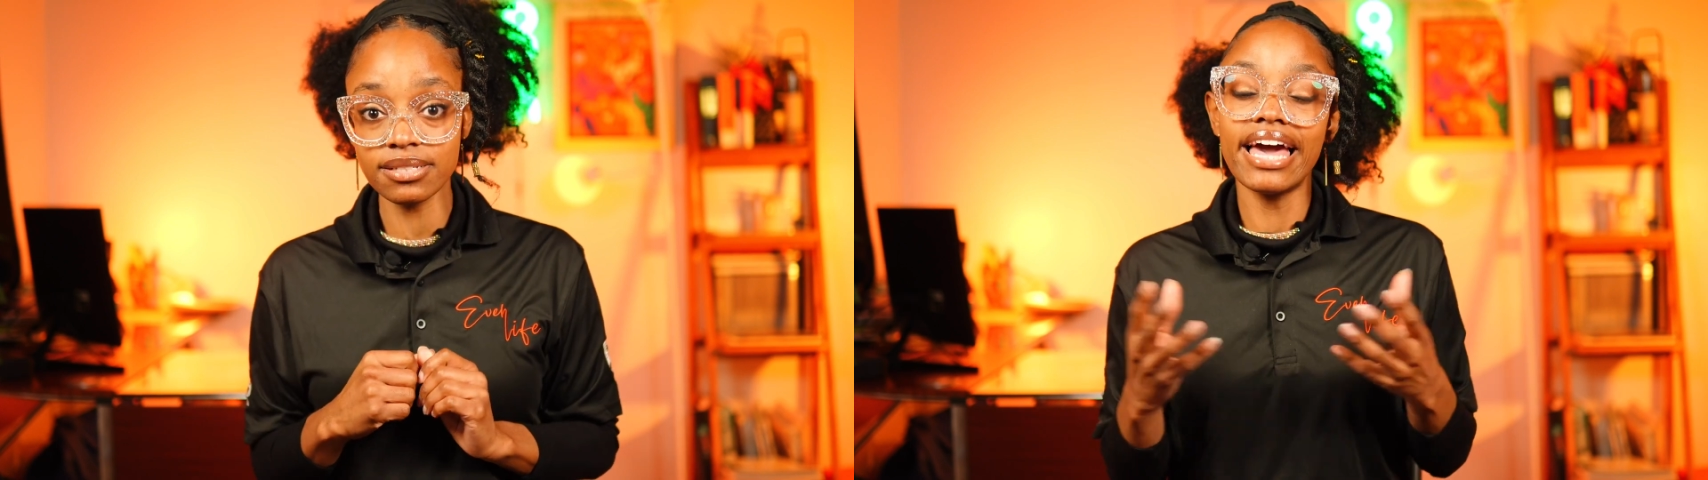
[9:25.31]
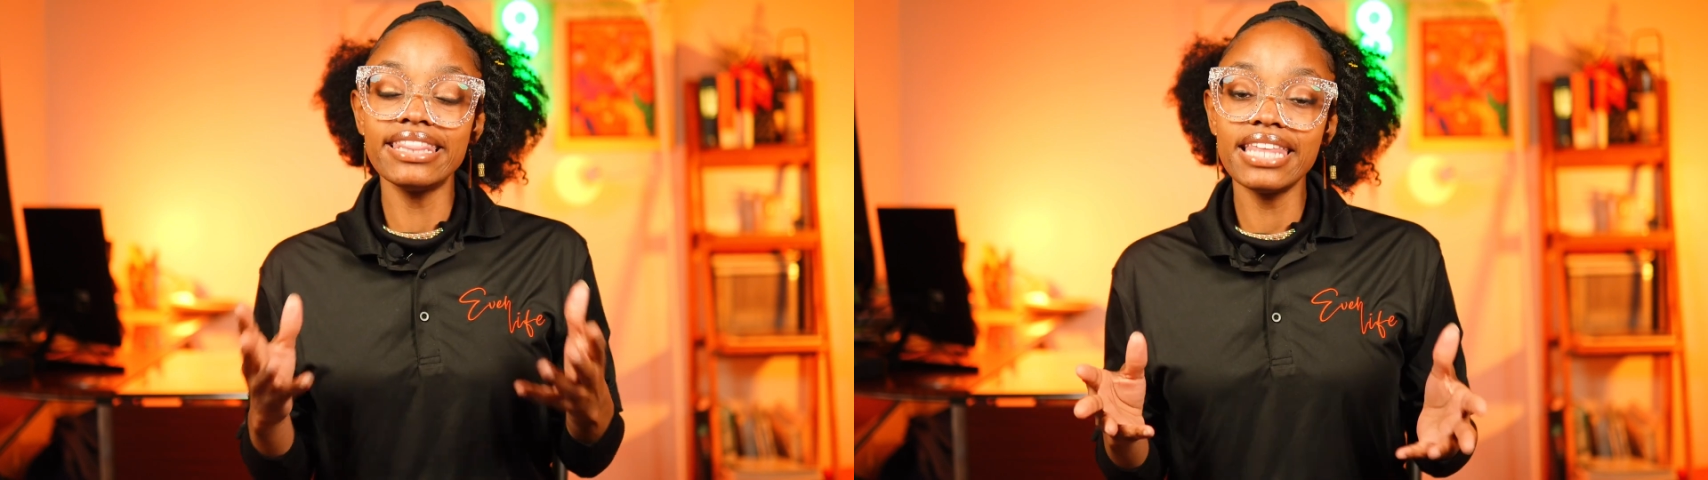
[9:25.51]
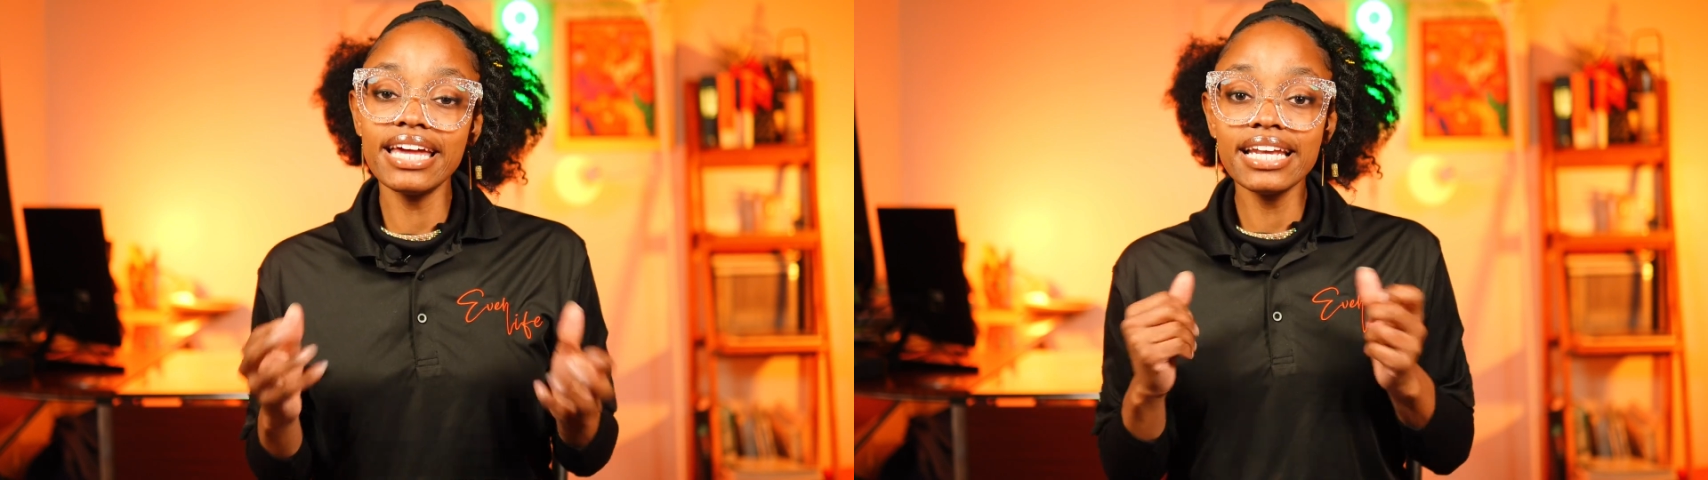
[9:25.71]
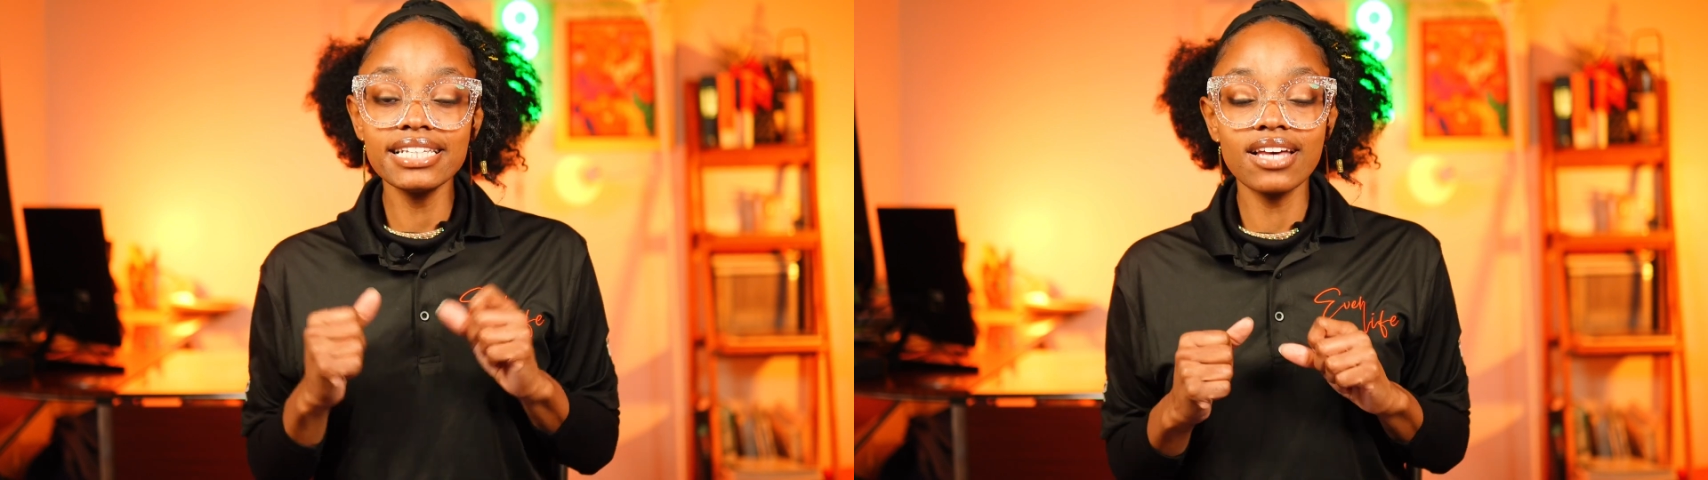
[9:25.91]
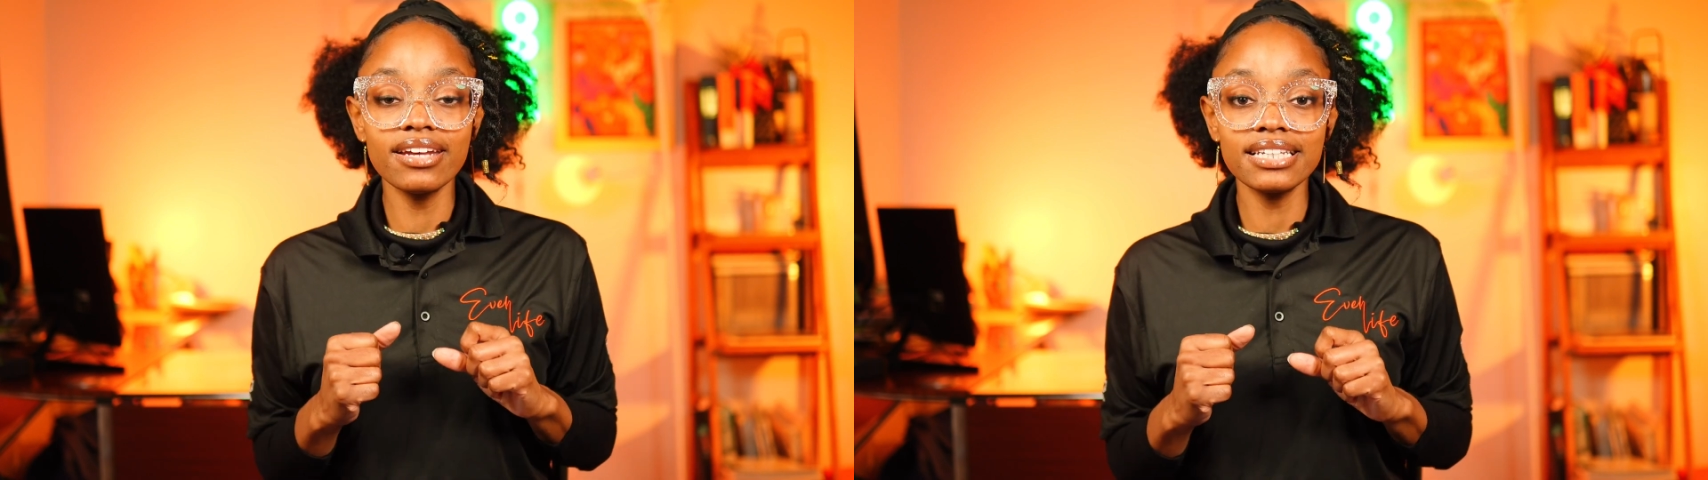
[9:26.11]
And then
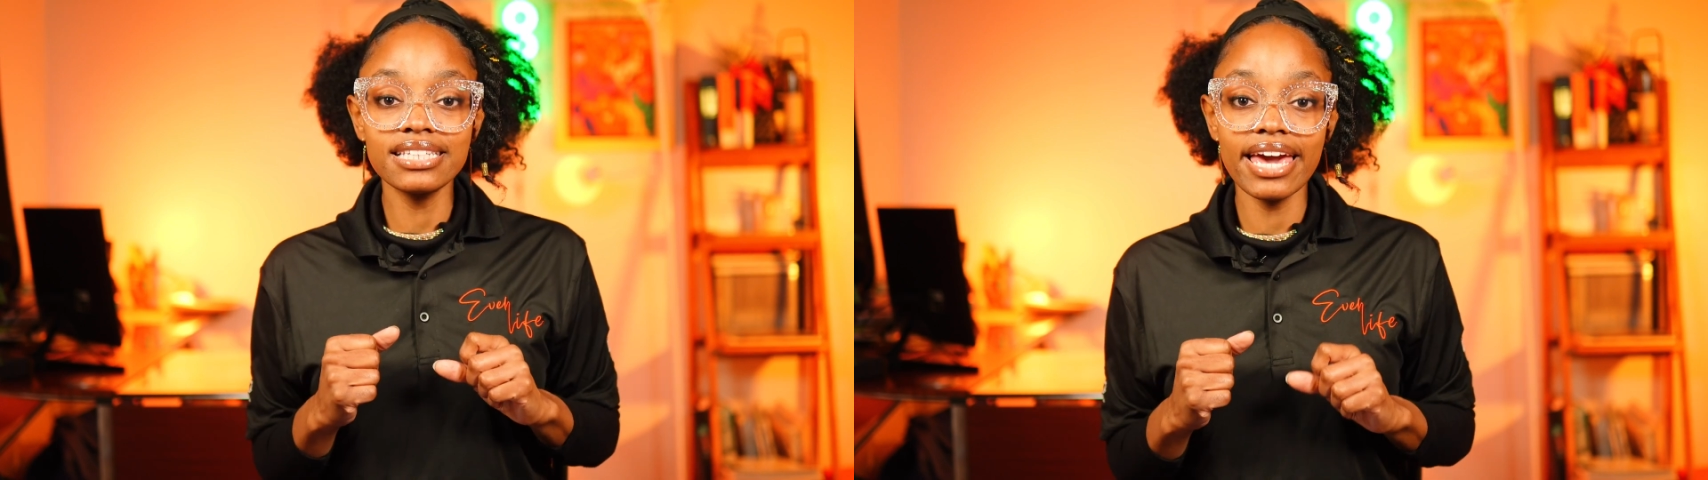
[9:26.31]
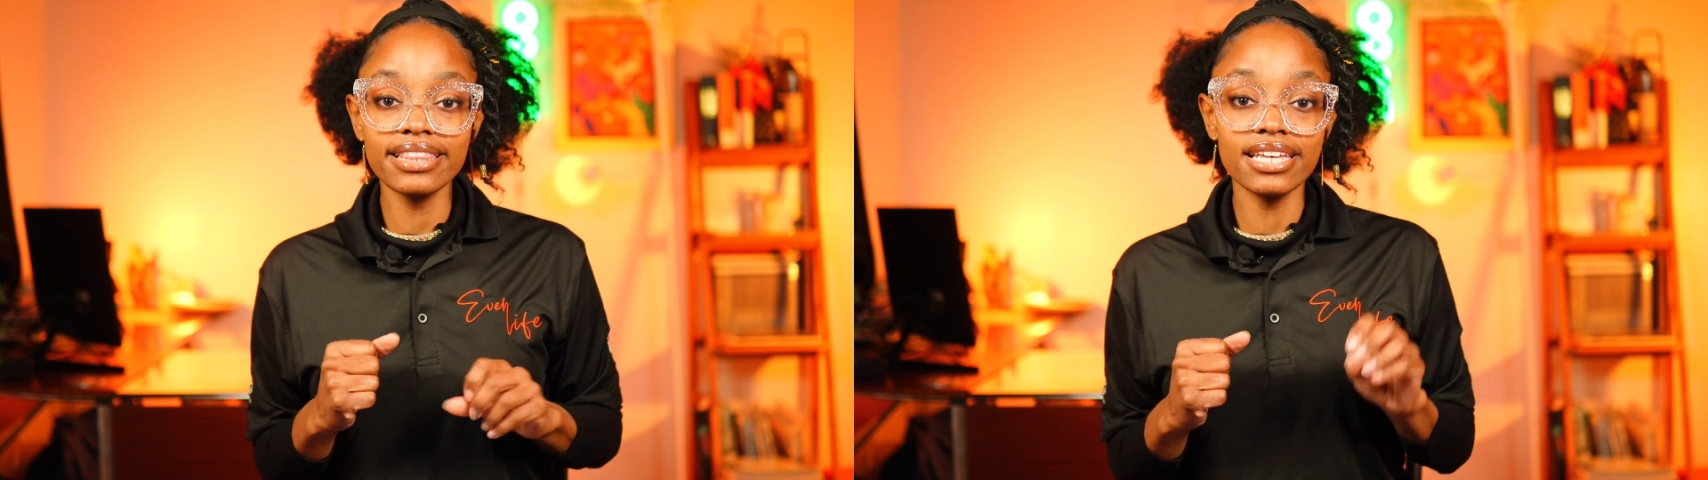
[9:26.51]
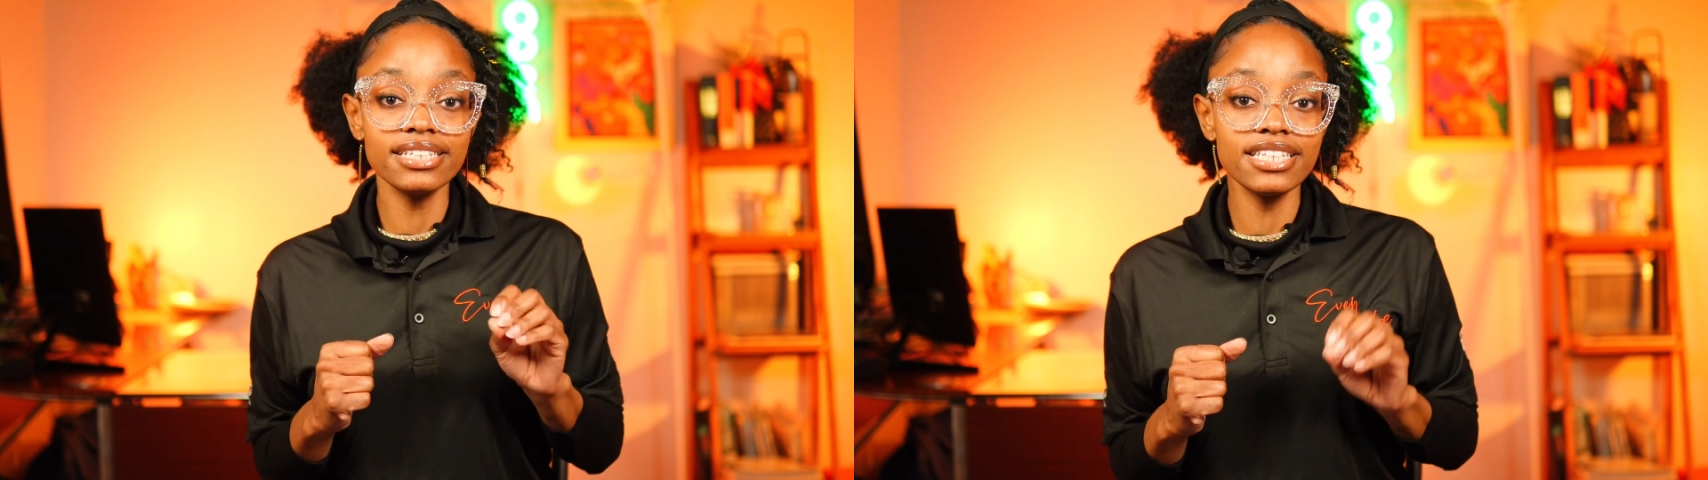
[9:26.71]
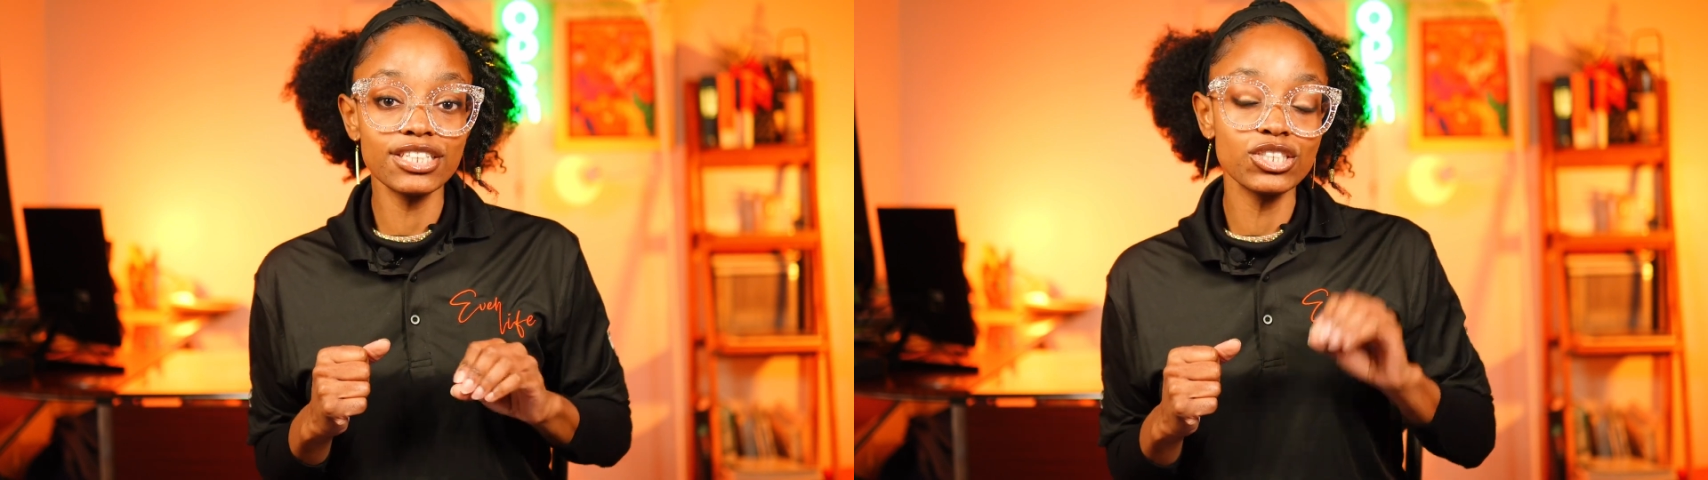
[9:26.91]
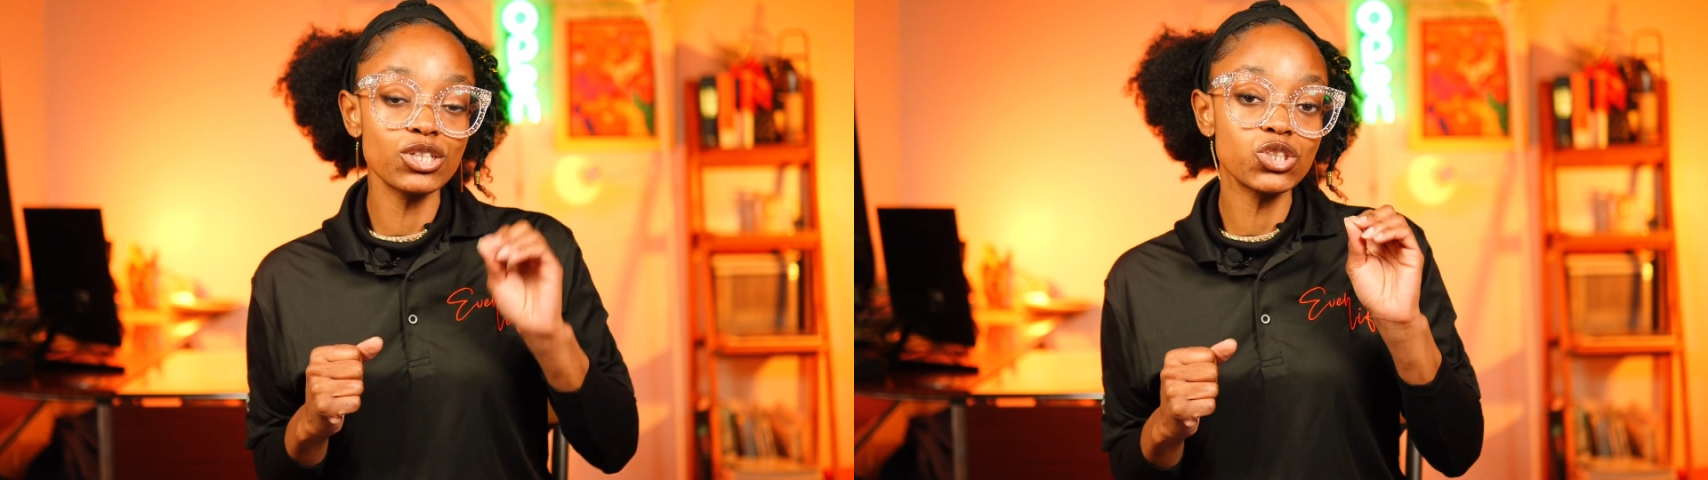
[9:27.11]
he's going to take the
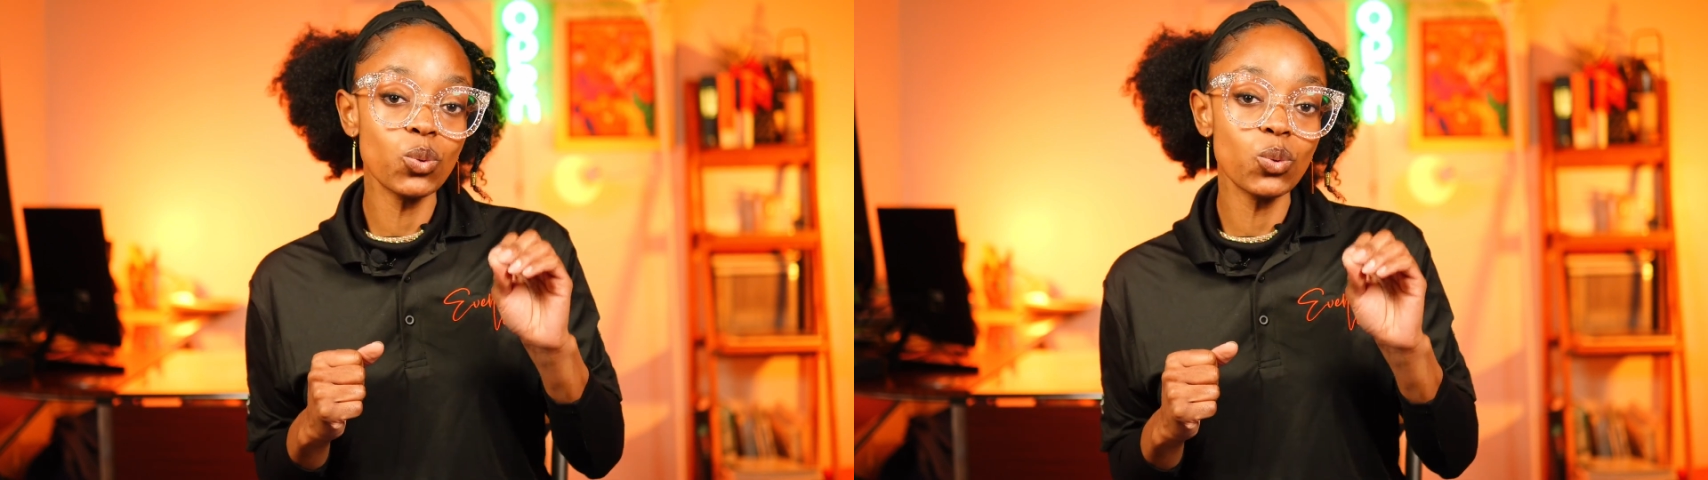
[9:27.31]
additional